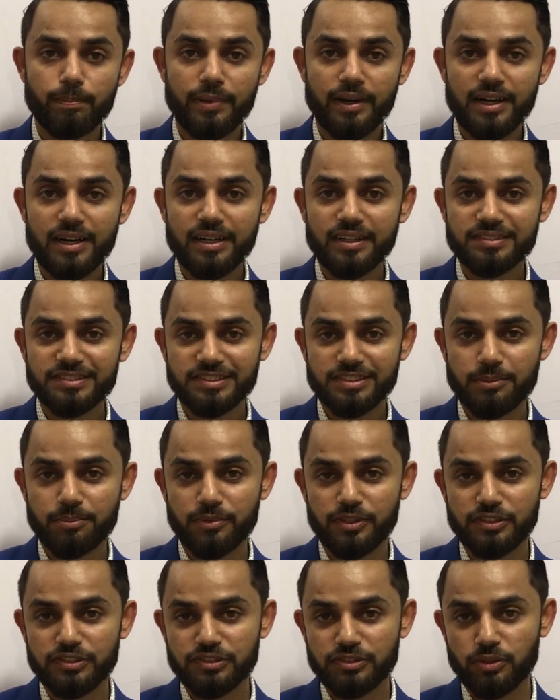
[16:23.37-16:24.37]
build
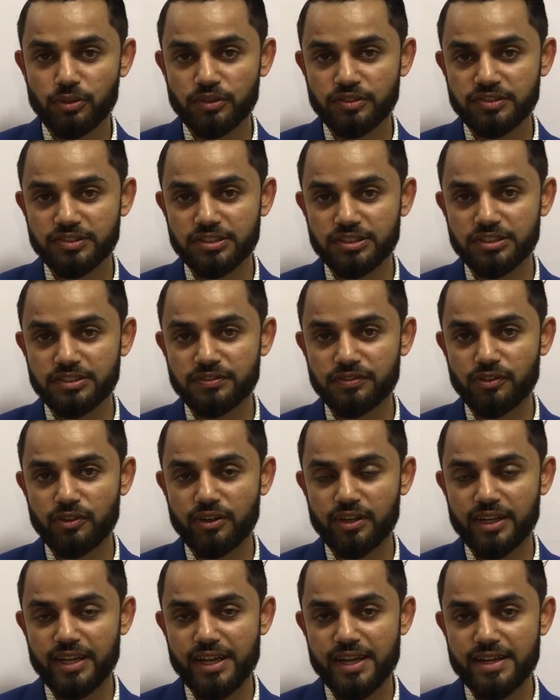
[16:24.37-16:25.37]
some resources
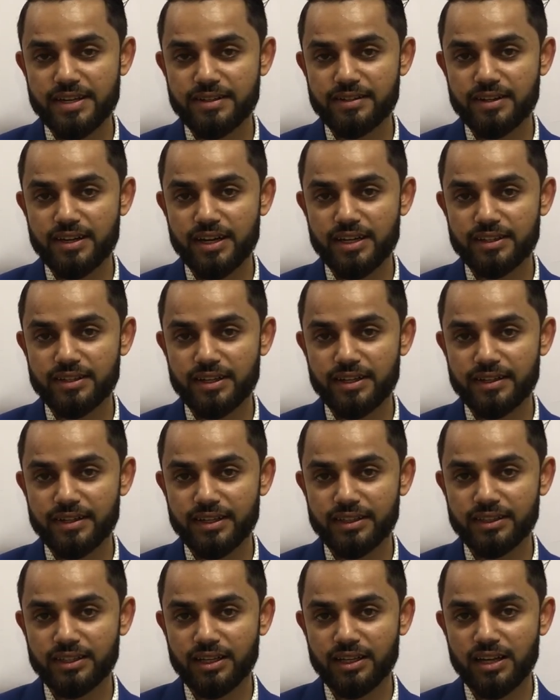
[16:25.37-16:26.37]
for 8th, 9th and
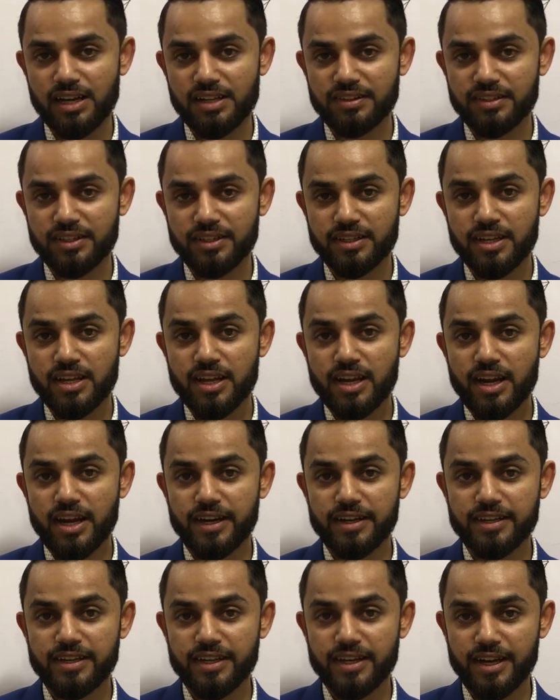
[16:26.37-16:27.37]
10th class,
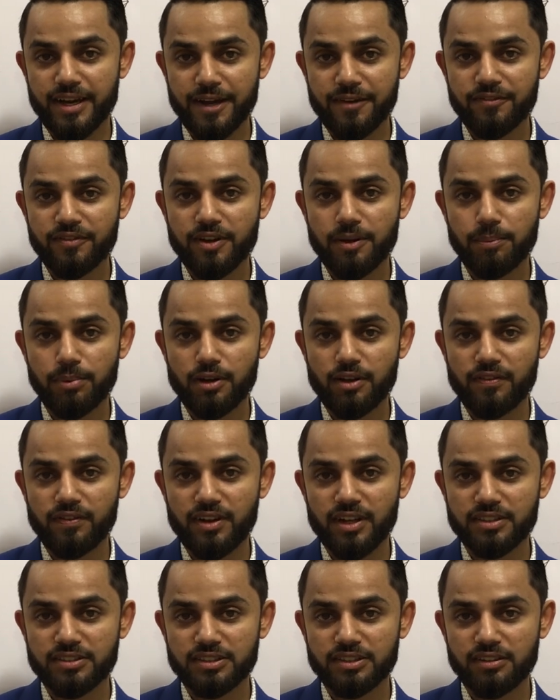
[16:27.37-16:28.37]
and he have couple of
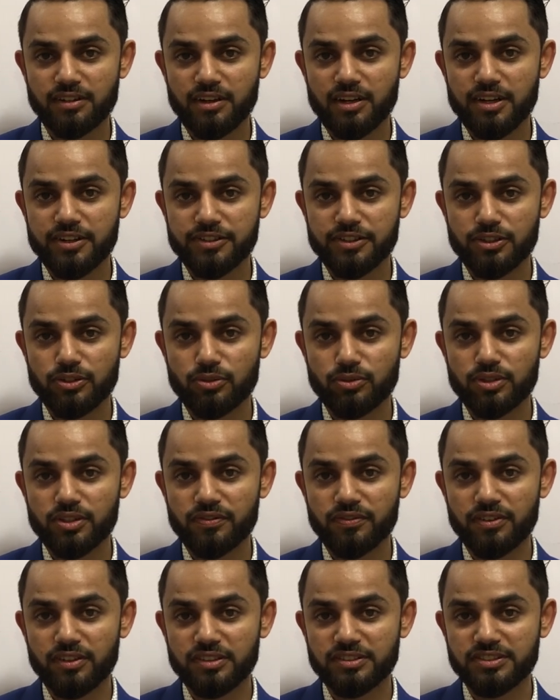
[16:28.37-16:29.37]
lecture related to the
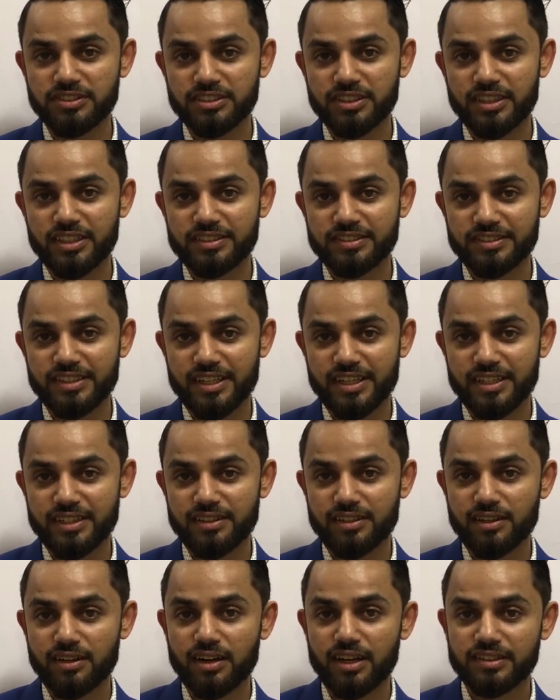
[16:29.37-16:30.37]
first year and second
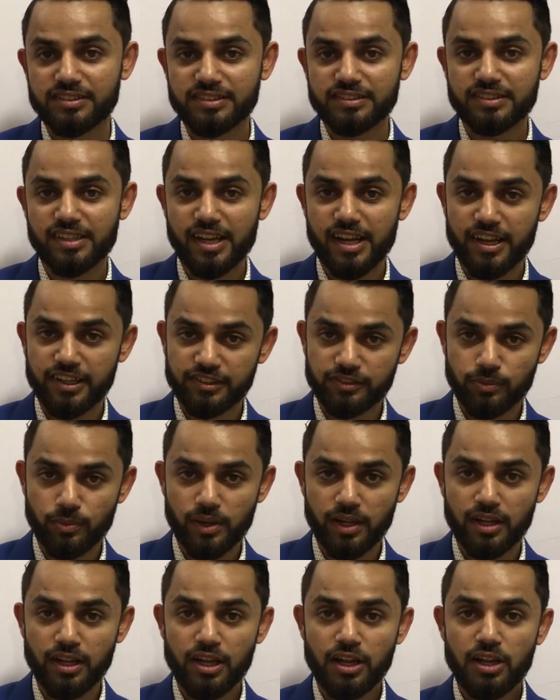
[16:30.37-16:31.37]
year classes as
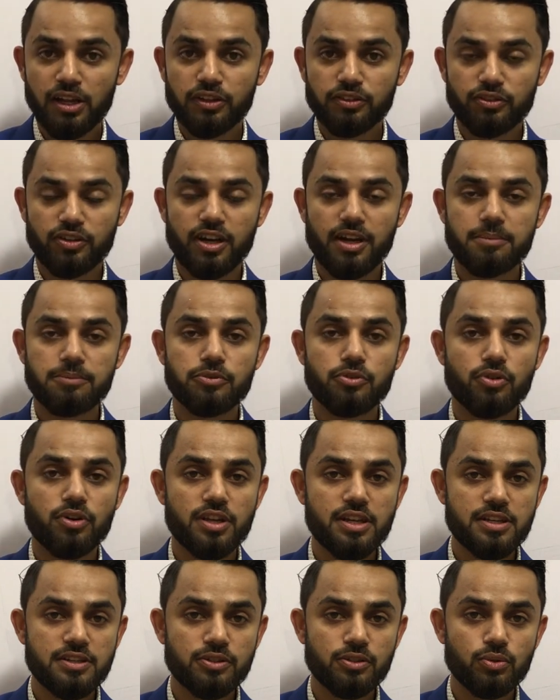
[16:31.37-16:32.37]
well. So I'm
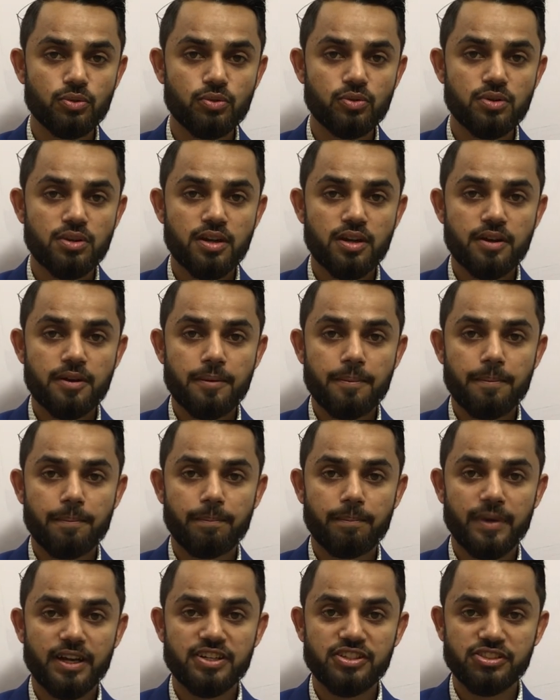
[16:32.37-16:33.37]
going to
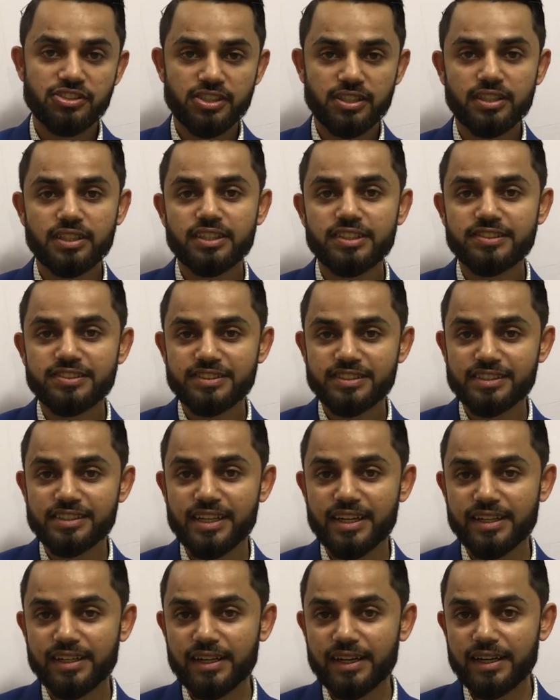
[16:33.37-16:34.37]
mention his
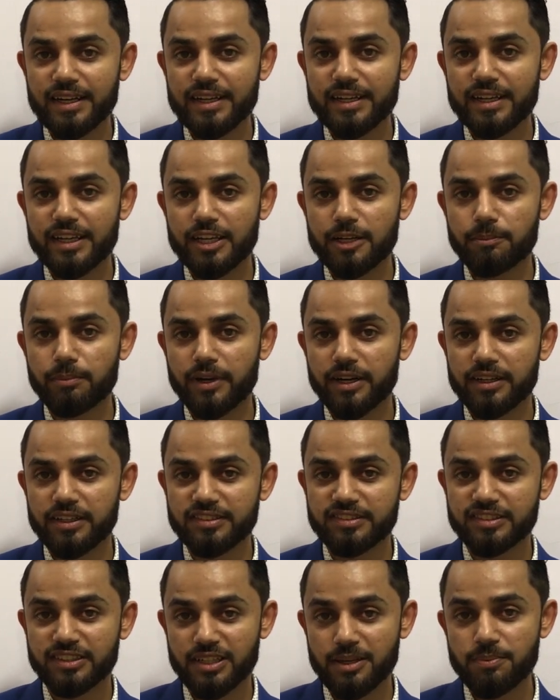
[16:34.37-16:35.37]
channel link in my
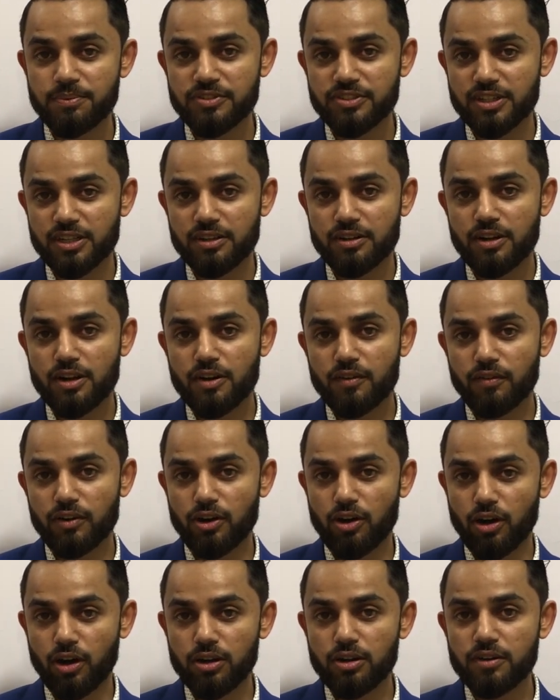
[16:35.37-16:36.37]
description
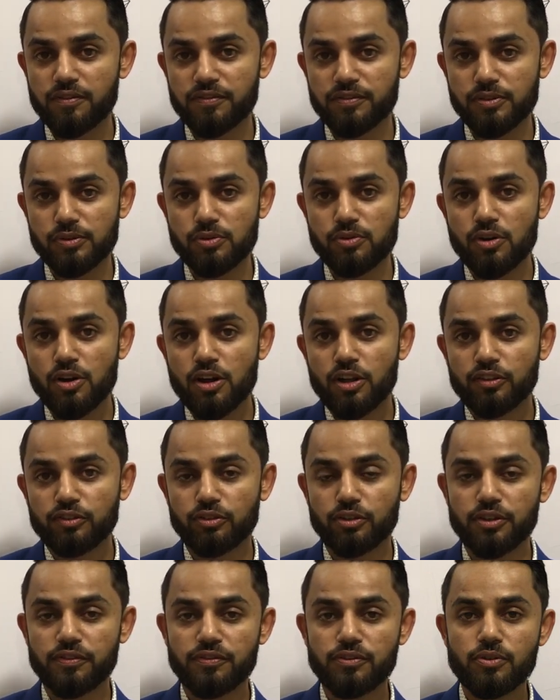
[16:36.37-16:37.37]
for all of you.
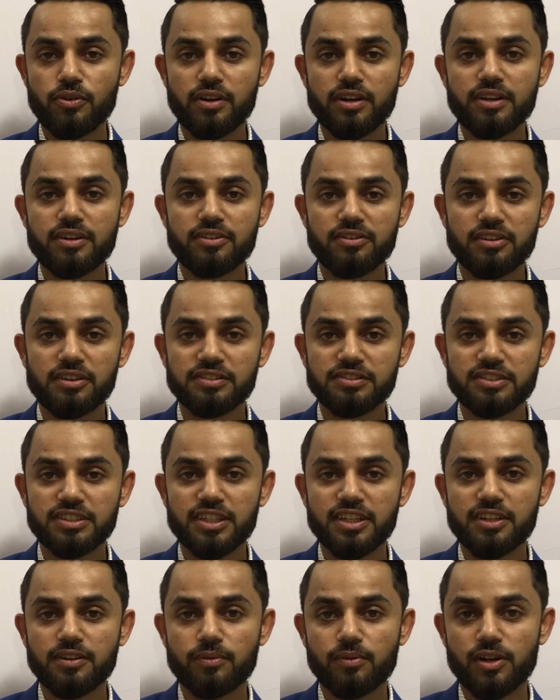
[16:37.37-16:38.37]
So if you are
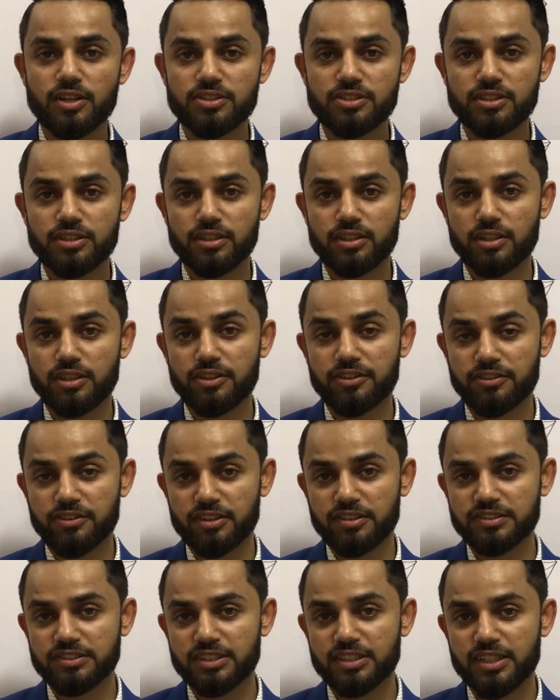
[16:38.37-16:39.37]
interested in watching
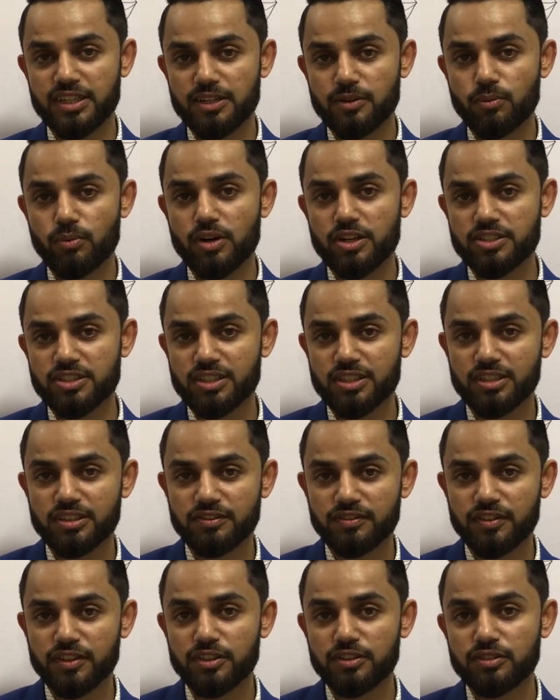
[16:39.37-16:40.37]

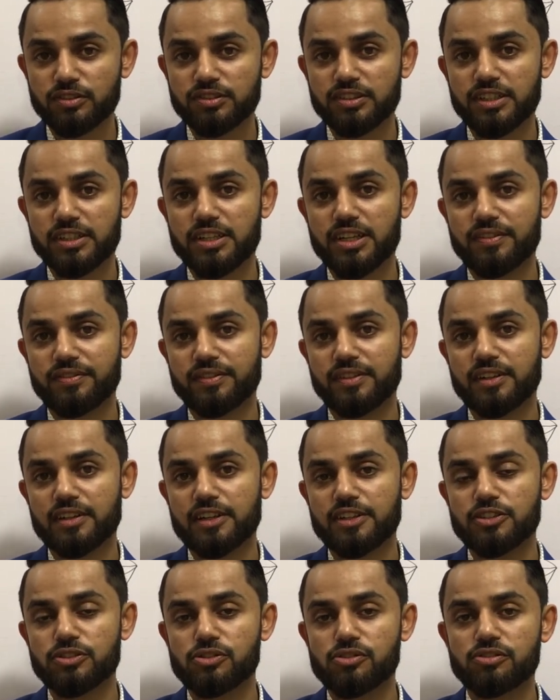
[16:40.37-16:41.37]
his videos, then
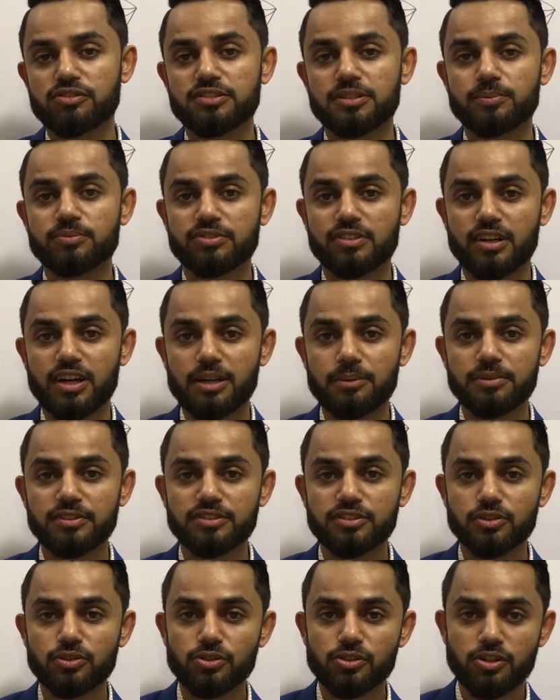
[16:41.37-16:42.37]
definitely you should subscribe
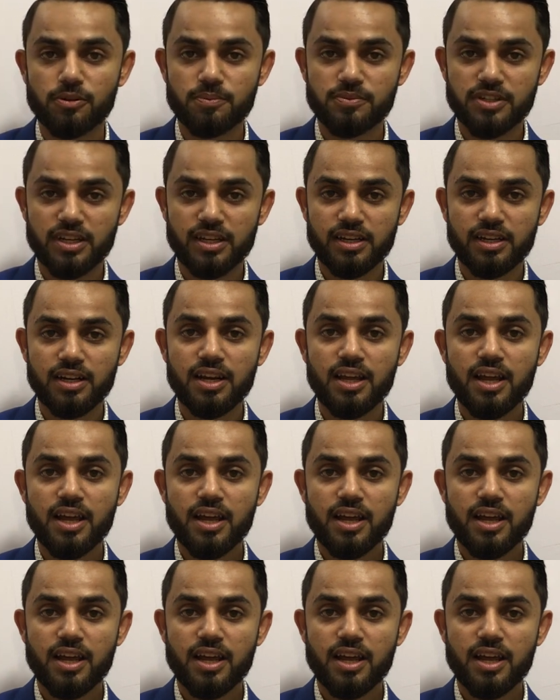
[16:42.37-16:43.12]
his YouTube channel